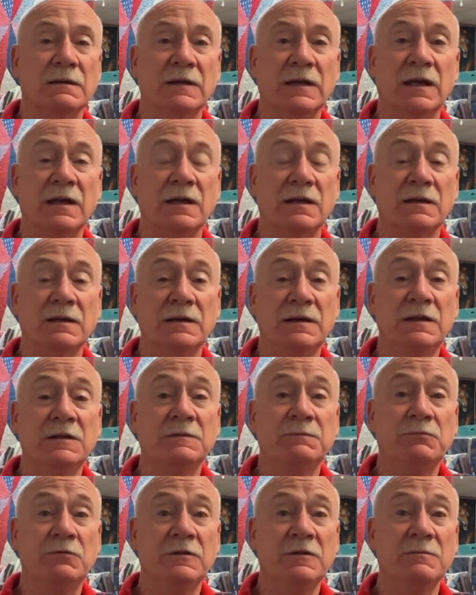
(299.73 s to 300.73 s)
and
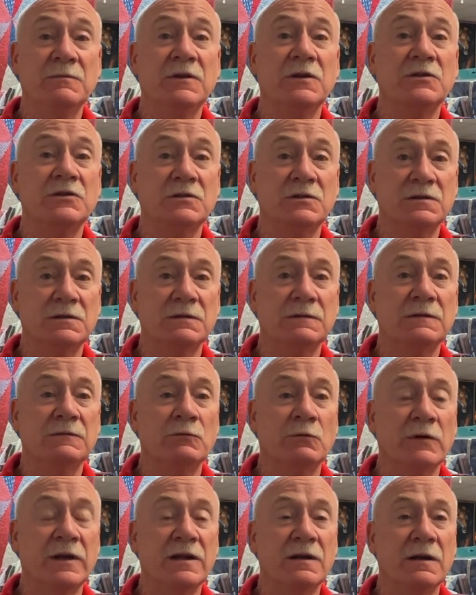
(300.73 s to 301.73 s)
he's pretty much
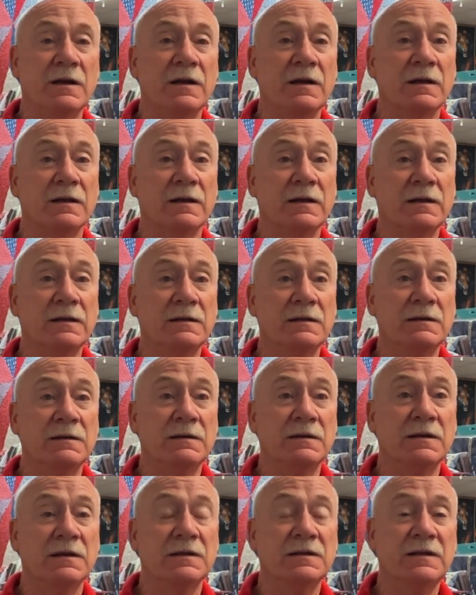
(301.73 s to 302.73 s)
right on. I
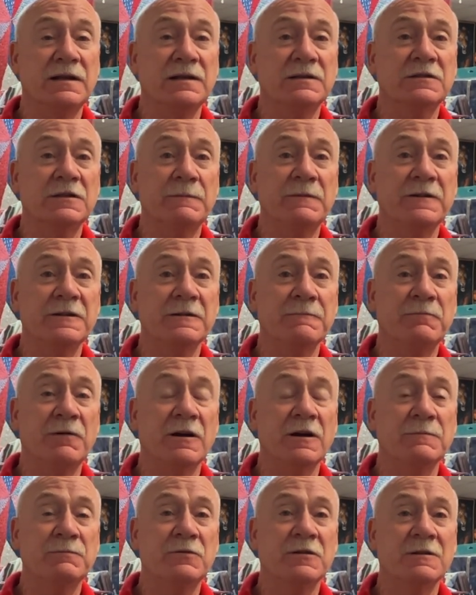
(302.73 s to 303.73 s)
can take something
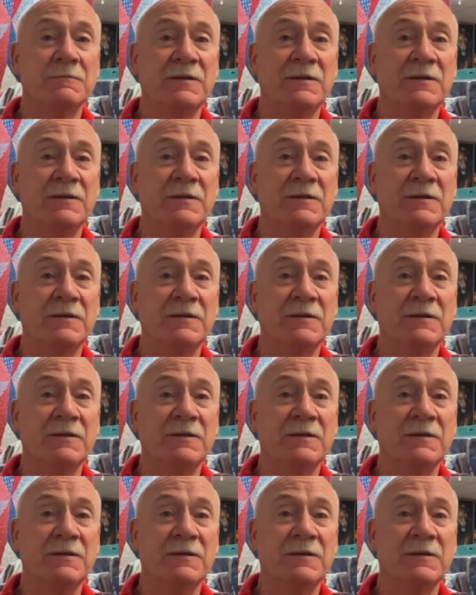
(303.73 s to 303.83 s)
apart, put it